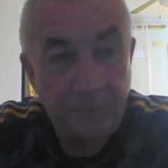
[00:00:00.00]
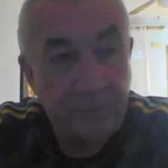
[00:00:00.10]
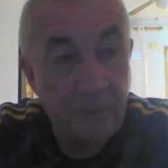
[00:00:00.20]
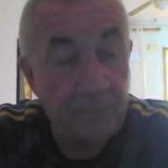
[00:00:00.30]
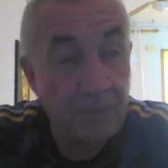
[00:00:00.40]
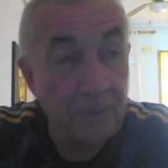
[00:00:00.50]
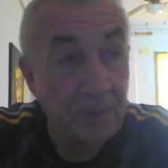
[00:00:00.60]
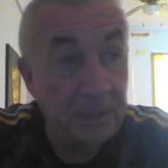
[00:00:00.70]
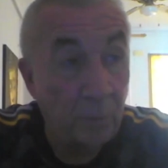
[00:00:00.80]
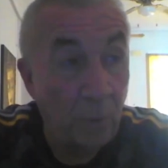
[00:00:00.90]
but the
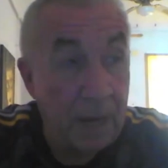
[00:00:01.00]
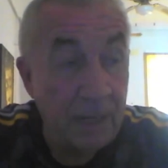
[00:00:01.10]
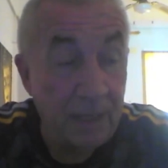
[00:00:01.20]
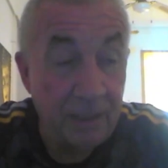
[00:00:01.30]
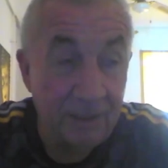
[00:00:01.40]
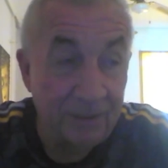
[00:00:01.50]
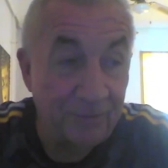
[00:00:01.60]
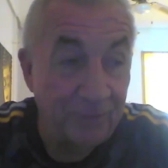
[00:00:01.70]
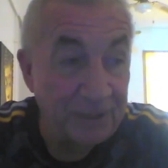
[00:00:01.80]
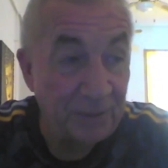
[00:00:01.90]

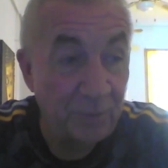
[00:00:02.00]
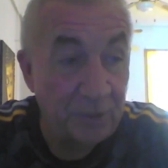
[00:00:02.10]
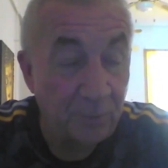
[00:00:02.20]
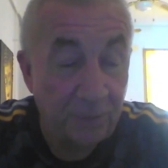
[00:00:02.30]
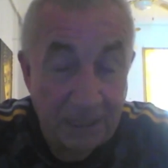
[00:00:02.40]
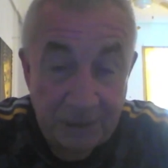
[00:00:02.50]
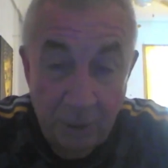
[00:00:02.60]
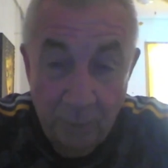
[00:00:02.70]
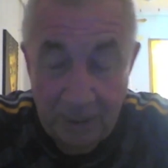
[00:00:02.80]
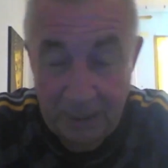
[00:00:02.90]
reason we could play
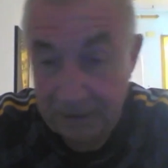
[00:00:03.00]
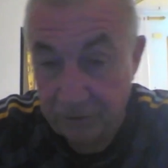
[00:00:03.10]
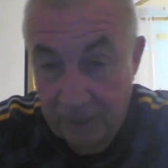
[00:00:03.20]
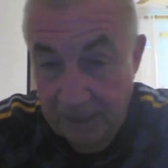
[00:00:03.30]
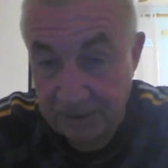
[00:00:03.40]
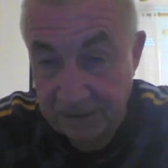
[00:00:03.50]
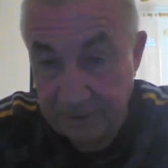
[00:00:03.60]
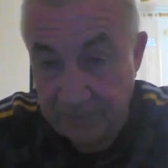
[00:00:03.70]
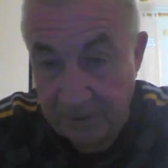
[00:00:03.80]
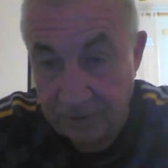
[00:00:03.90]
so well against Rangers
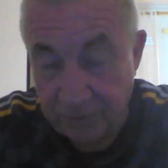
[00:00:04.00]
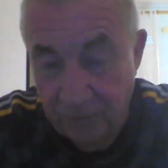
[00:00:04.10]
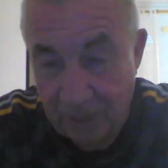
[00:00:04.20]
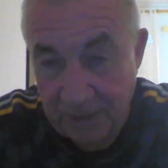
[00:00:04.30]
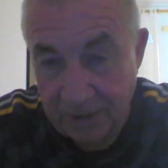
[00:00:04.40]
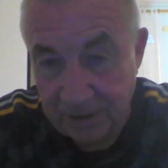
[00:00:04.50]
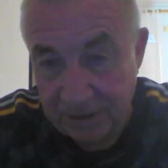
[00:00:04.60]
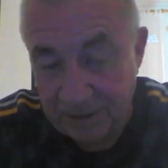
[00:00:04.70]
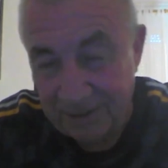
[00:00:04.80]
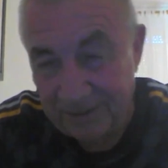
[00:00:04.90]
is because
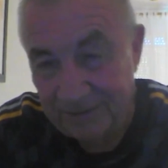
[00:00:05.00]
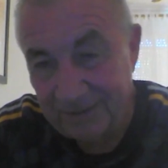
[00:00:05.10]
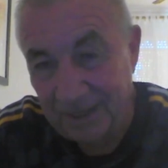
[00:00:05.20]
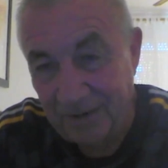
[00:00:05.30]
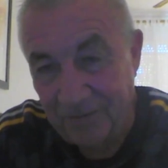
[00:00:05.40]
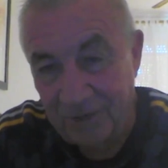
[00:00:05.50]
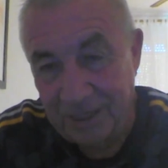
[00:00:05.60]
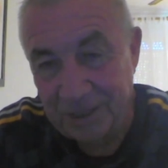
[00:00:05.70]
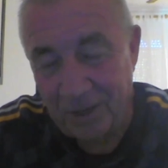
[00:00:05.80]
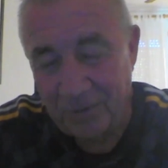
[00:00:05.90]
Rangers didn't
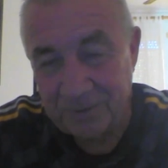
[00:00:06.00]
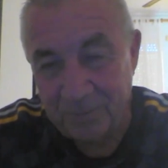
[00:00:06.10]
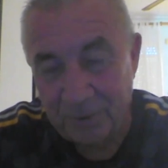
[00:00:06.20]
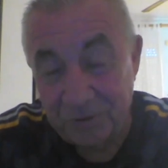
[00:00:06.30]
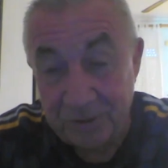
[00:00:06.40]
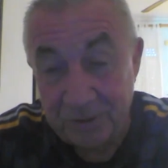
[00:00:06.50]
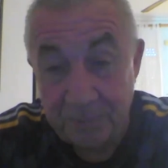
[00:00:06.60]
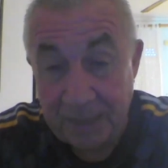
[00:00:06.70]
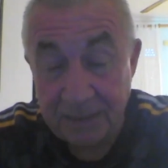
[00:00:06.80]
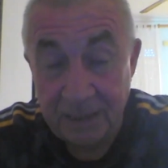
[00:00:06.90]
really show us much
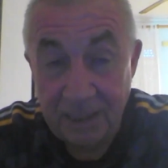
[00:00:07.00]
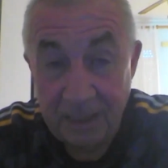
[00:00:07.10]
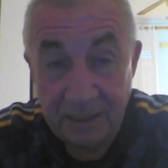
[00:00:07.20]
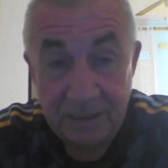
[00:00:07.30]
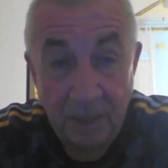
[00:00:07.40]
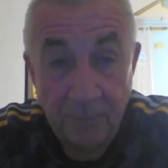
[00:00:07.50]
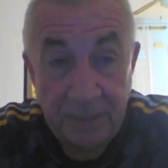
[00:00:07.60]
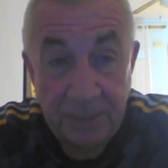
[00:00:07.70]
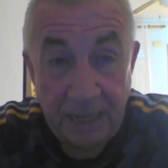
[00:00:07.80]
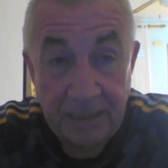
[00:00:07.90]
respect. And I
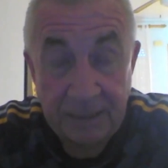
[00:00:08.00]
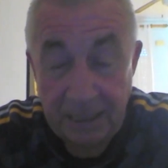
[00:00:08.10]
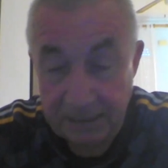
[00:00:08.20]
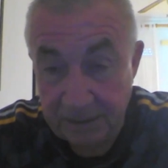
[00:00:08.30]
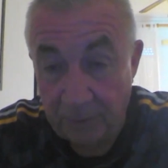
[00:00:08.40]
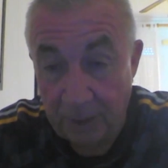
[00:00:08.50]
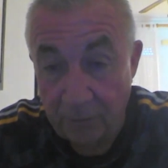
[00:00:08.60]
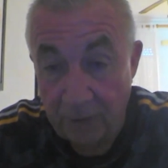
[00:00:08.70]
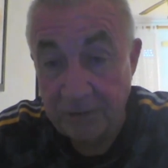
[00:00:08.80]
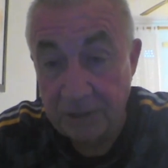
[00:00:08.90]
don't mean that in a nasty
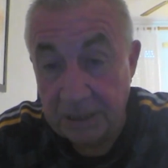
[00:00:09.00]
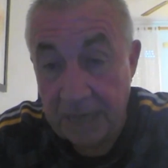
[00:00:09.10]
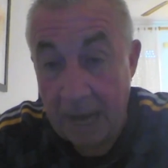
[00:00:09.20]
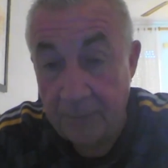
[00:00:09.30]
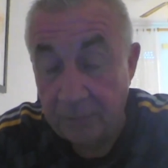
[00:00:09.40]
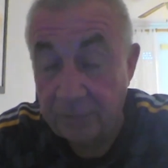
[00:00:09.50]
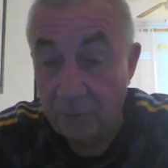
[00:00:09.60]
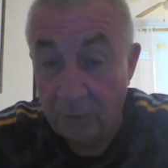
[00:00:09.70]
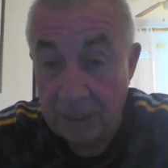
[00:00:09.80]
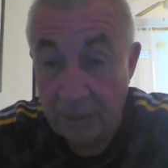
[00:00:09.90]
way. Rangers came and
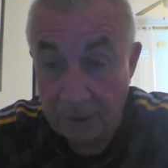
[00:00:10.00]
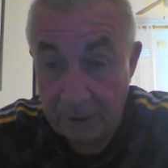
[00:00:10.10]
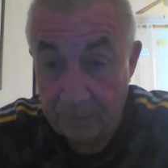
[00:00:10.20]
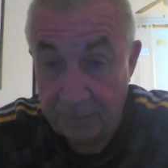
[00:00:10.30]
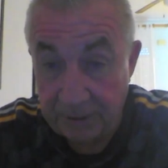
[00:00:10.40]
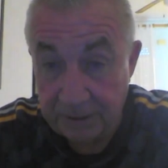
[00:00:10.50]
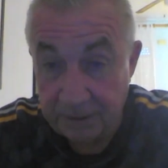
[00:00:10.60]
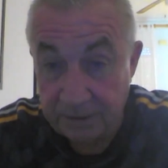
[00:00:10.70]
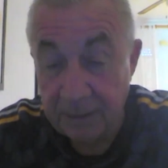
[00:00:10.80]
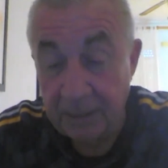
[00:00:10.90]
thought they were going to beat
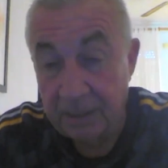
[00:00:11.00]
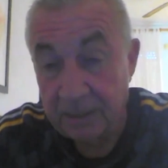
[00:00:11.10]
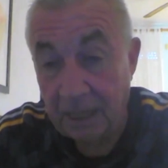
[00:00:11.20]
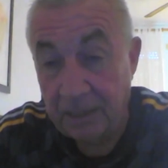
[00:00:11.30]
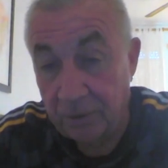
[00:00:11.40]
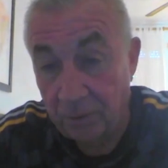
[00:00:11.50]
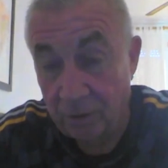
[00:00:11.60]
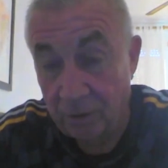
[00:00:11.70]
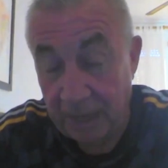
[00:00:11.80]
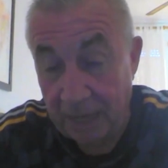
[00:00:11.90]
us. They
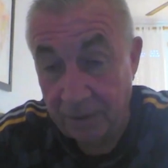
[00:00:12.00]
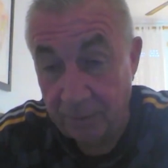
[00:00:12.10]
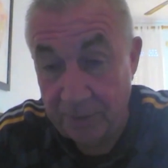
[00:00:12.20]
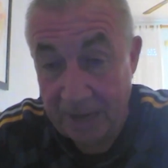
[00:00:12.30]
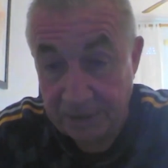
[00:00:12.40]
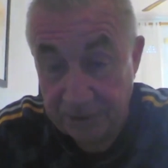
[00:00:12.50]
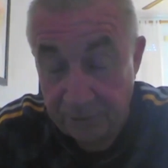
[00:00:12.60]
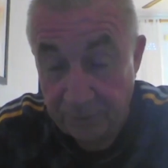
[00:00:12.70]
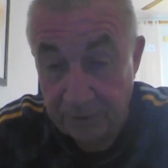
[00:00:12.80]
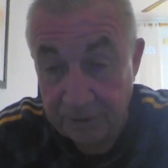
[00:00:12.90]
thought they could pass
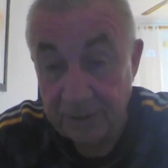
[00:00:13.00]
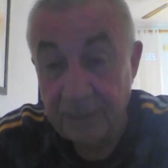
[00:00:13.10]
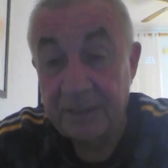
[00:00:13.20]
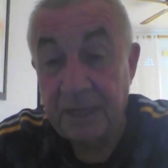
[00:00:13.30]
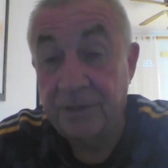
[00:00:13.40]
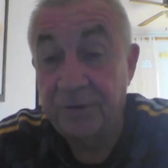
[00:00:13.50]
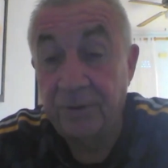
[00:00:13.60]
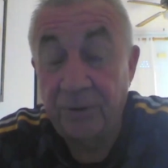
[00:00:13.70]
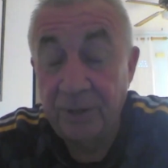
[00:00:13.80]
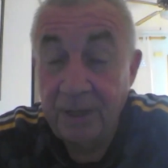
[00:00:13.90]
through us. They
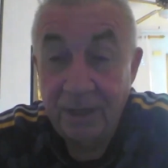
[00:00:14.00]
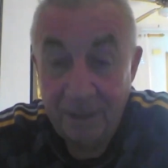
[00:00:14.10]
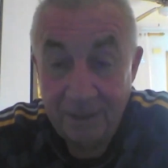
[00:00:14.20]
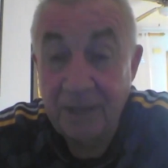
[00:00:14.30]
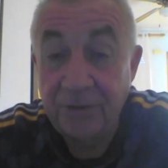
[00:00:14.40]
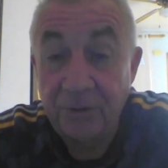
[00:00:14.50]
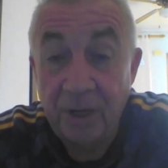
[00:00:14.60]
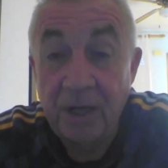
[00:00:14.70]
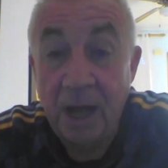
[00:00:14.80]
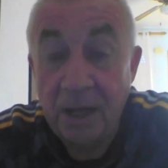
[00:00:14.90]
thought
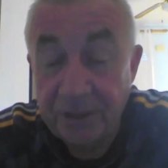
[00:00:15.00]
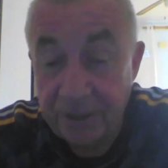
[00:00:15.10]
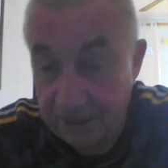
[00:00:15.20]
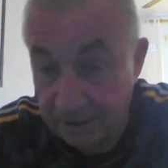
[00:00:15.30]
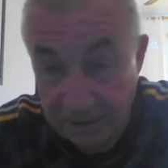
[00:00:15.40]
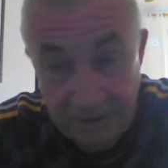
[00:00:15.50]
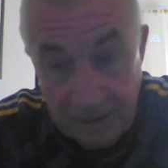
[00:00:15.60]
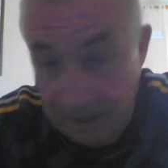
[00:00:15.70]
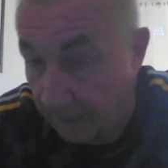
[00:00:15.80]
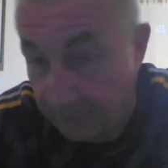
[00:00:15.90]
a lot of things that
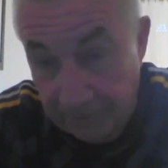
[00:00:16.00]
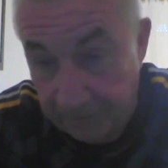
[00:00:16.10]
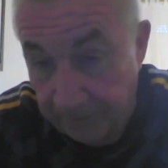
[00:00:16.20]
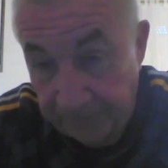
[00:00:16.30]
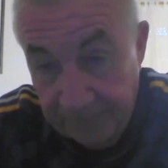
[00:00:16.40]
didn't happen.